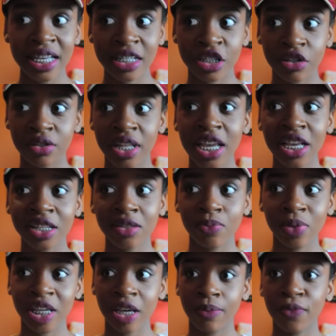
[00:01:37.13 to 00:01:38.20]
So they ended up
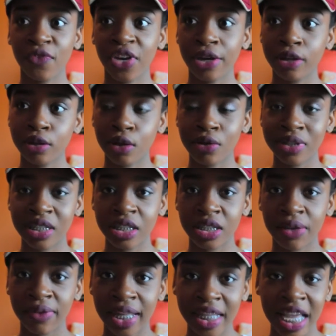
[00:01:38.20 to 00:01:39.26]
becoming very close and
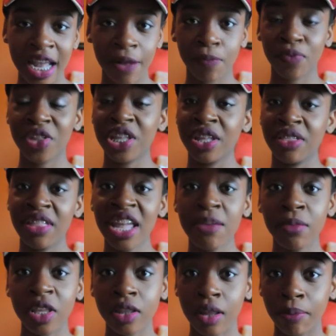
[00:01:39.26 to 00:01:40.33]
stuff like that, and then they
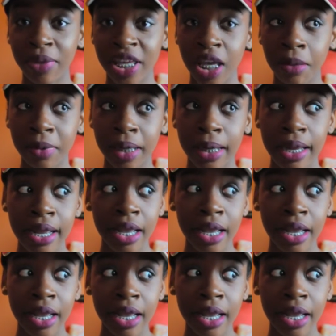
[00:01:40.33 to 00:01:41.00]
ended up becoming